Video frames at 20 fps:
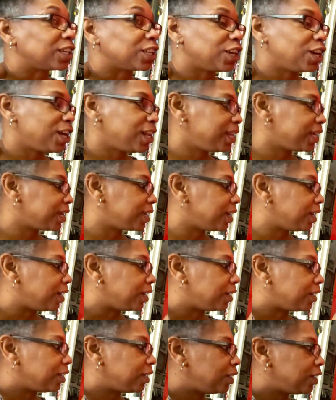curly
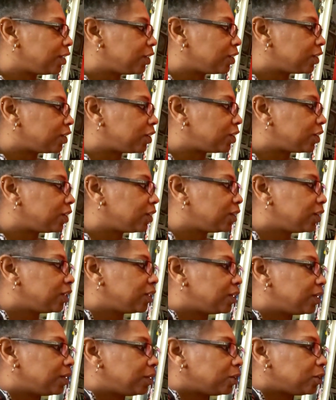k. K.
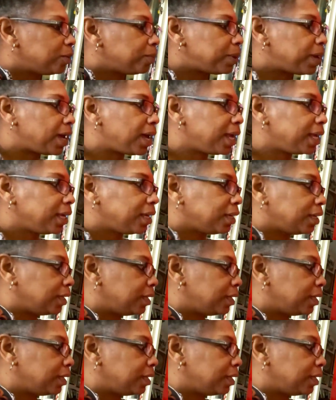Goodbye.